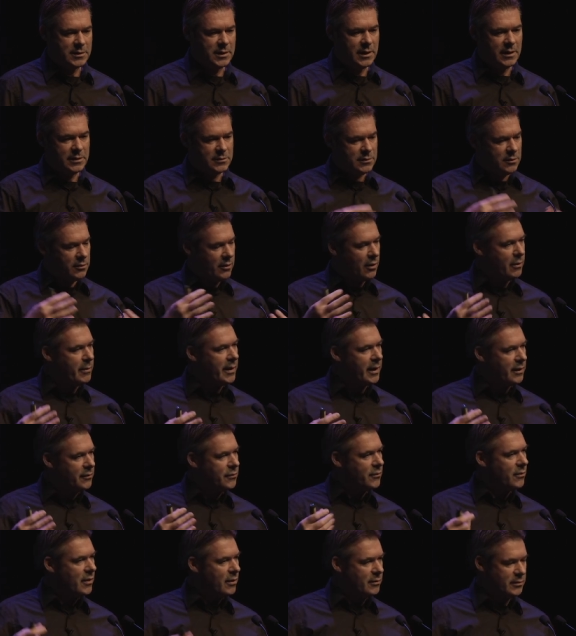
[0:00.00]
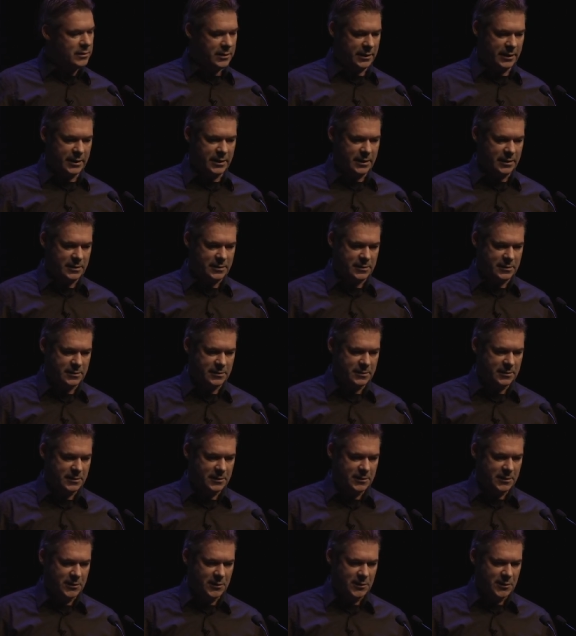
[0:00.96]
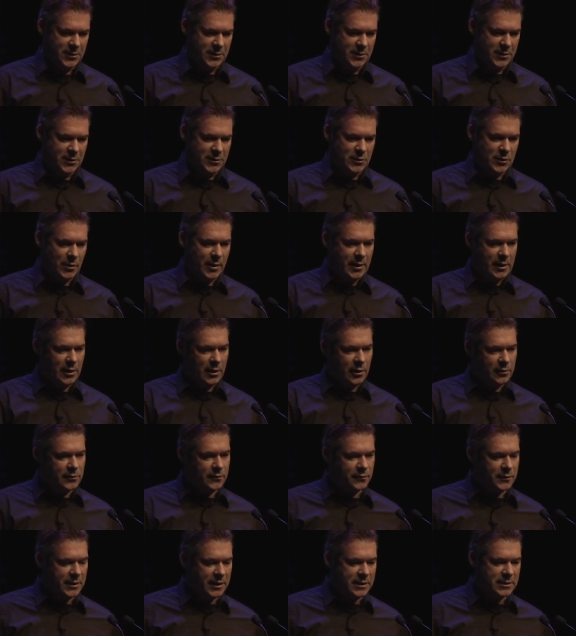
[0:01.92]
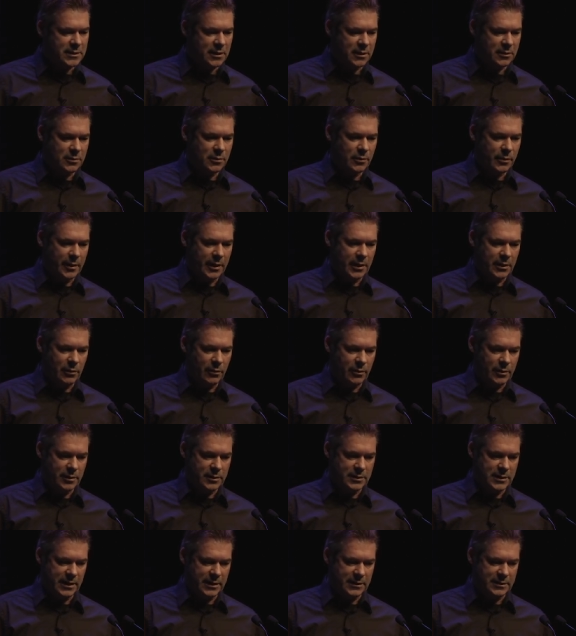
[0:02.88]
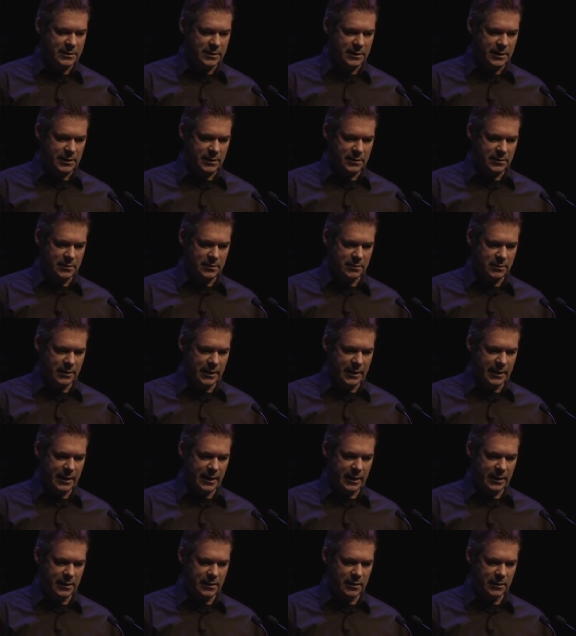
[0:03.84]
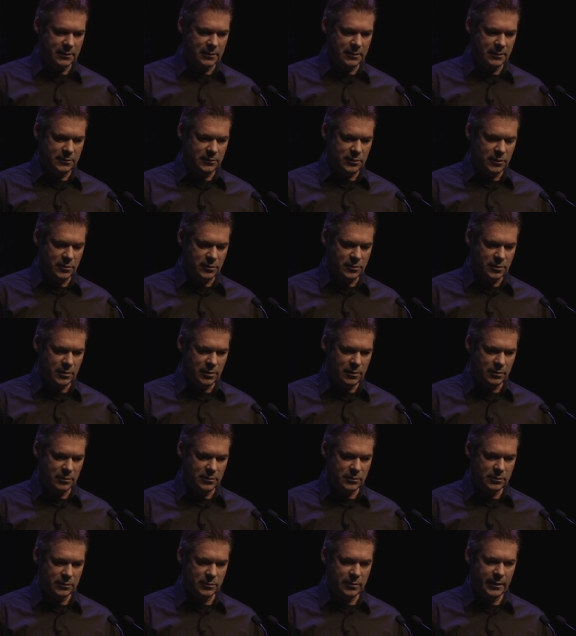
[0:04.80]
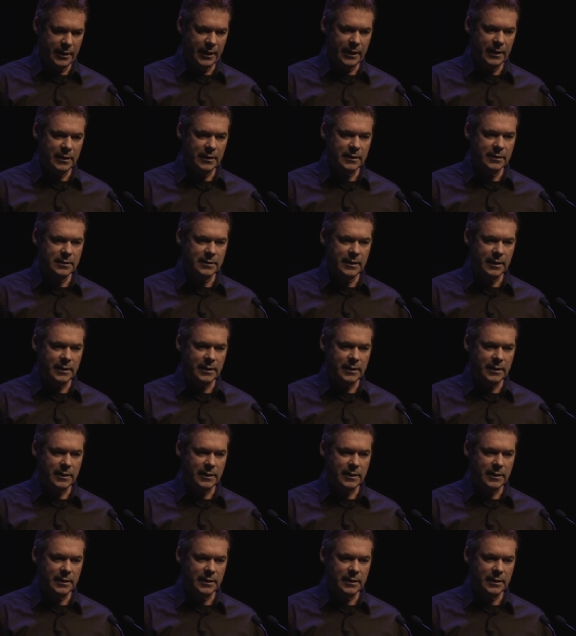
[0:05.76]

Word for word: is, is growing throughout the years so a lot of things are going horizontally so then i can't just go to england